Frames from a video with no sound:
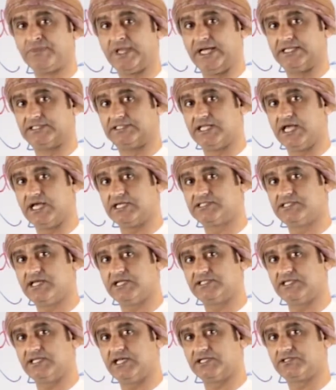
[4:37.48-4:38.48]
attacks
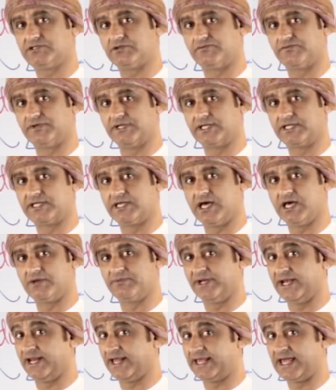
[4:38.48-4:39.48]
that electrophilic
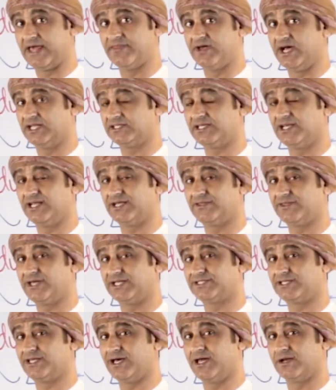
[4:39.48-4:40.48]
carbon. Again,
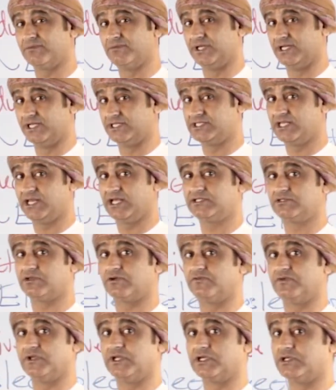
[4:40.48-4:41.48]
that carbon is
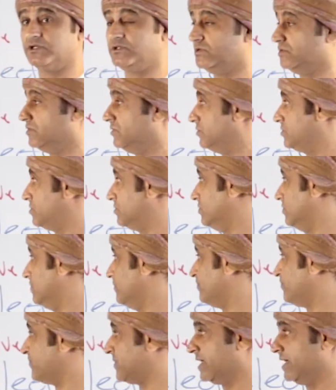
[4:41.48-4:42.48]
electrophilic due to
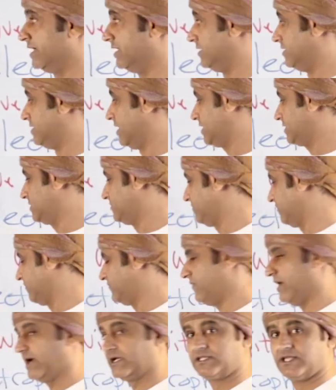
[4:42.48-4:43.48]
inductive
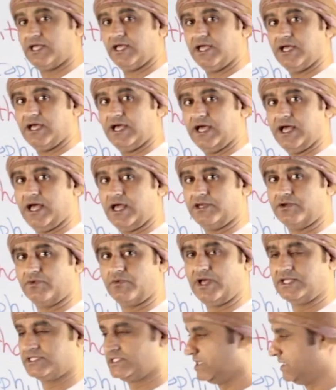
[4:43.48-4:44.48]
effect and
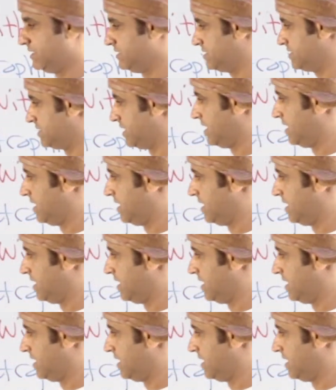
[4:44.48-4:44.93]
resonance.